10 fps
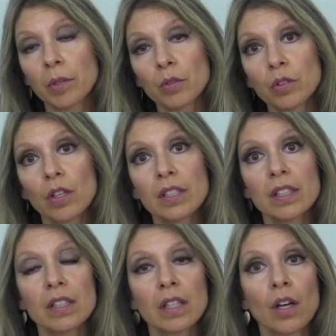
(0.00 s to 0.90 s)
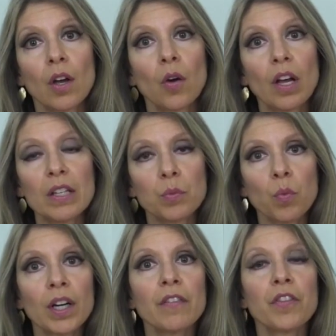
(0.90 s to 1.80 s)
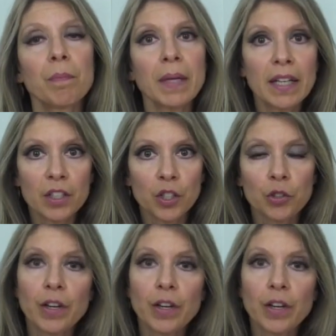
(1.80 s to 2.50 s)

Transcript: Bone loss is, is one of the biggest